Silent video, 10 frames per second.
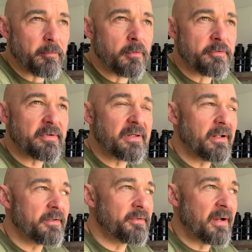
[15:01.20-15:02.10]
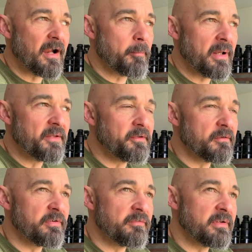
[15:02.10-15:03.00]
who say that there are plenty
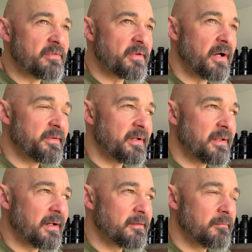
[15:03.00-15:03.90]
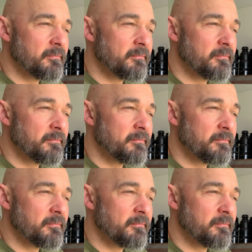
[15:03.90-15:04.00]
of 50s out there, like